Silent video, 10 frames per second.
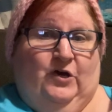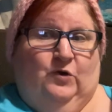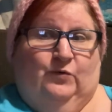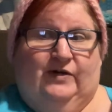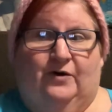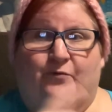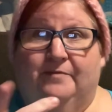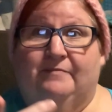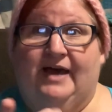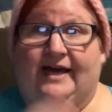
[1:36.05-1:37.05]
When I
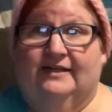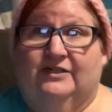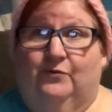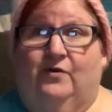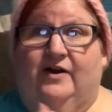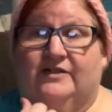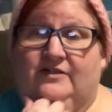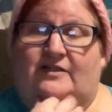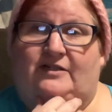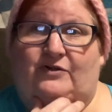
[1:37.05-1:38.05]
went back to watch
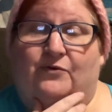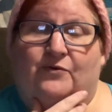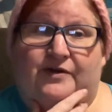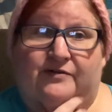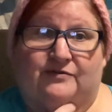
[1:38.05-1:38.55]
the tutorial